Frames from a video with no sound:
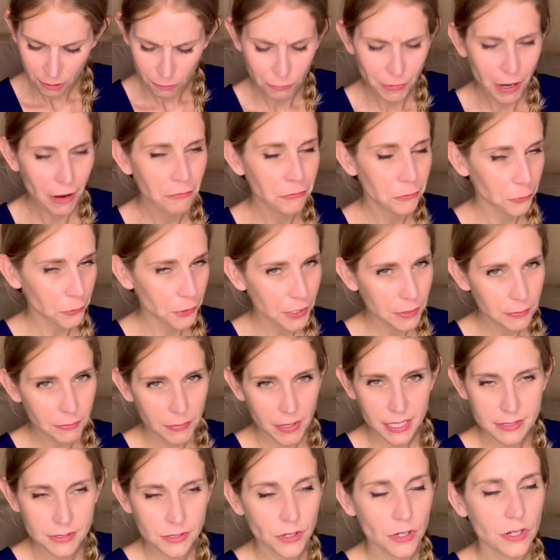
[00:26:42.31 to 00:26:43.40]
Ralph Lauren
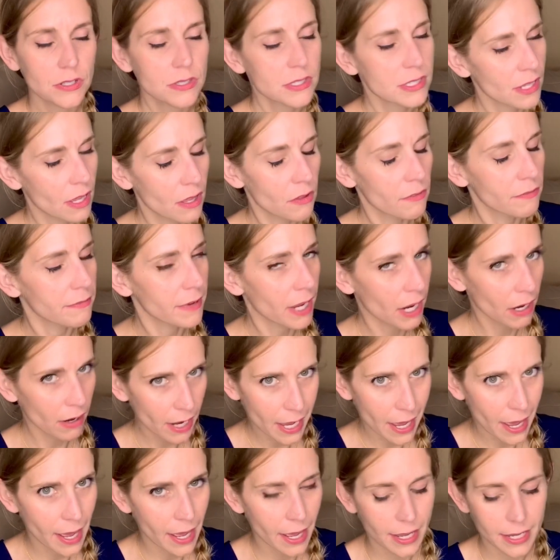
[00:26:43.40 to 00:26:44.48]
bed skirts sell
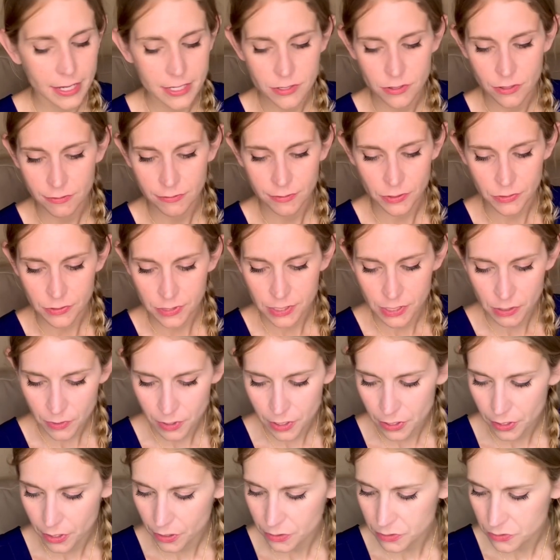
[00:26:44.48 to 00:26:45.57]
very high, so if you see one
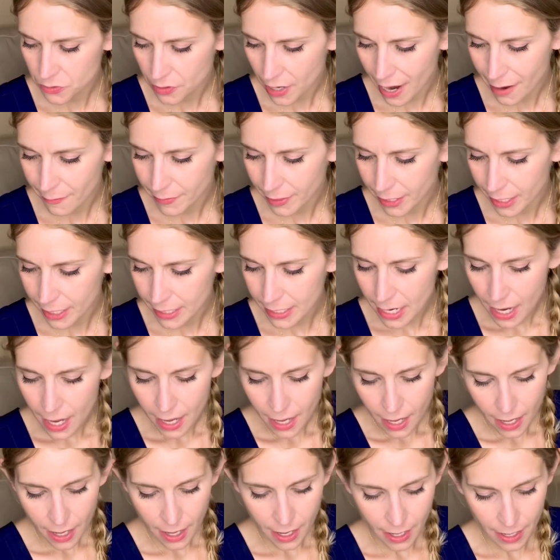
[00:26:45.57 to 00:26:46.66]
of those, grab it.
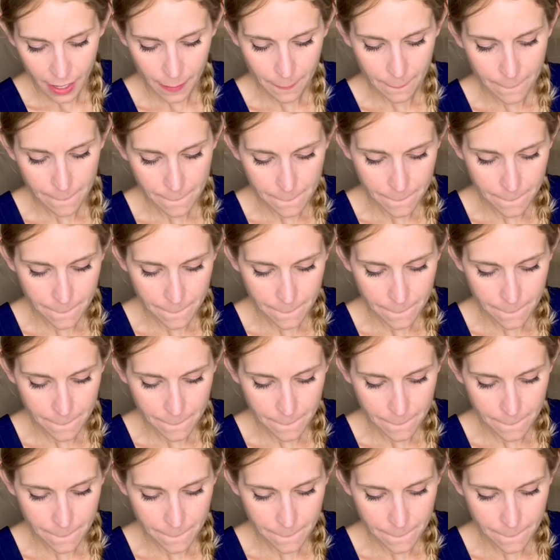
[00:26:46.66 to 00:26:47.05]
Uh,